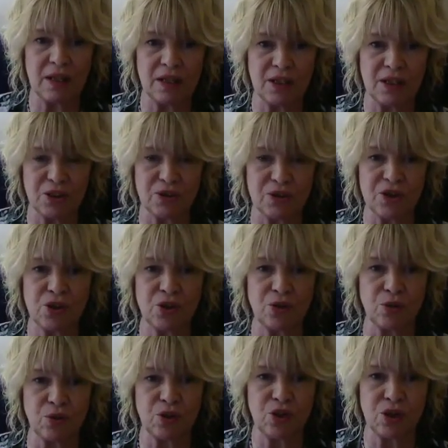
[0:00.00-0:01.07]
issues
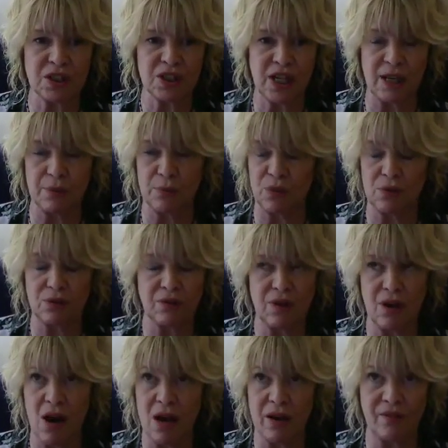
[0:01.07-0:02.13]
to the table.
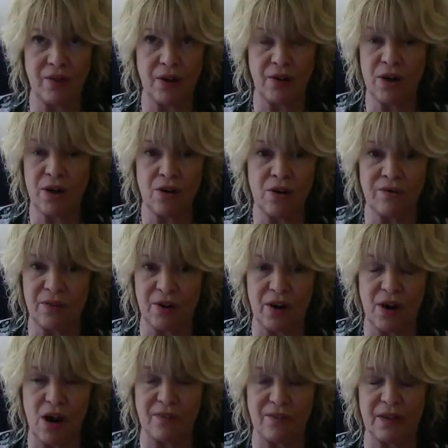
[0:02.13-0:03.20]
Not heard
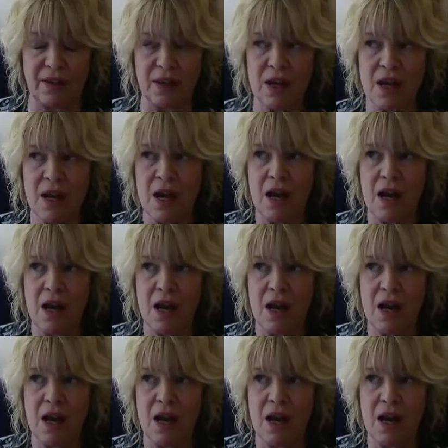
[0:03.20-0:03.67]
very often.